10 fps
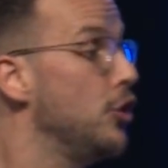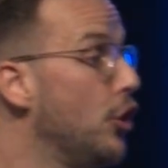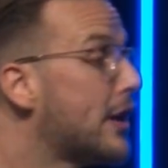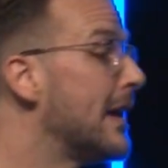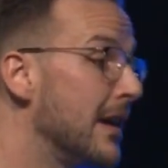
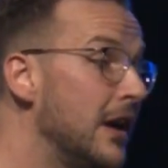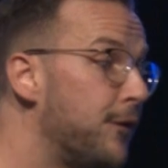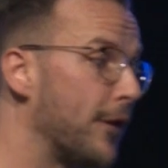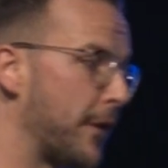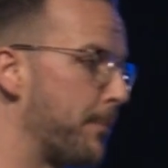You can
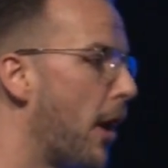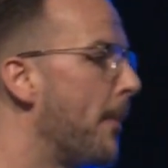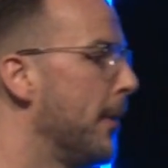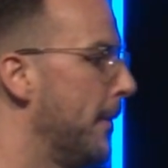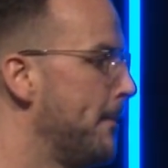live with a
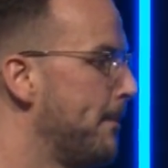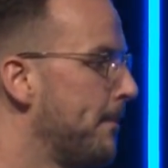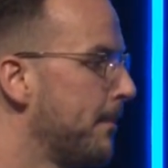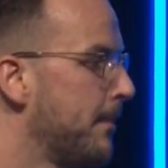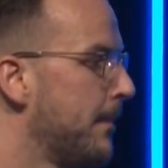problem,
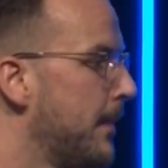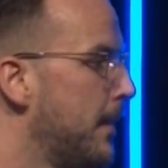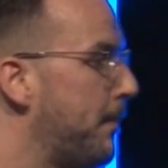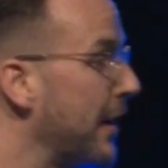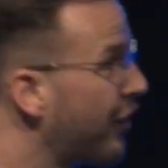but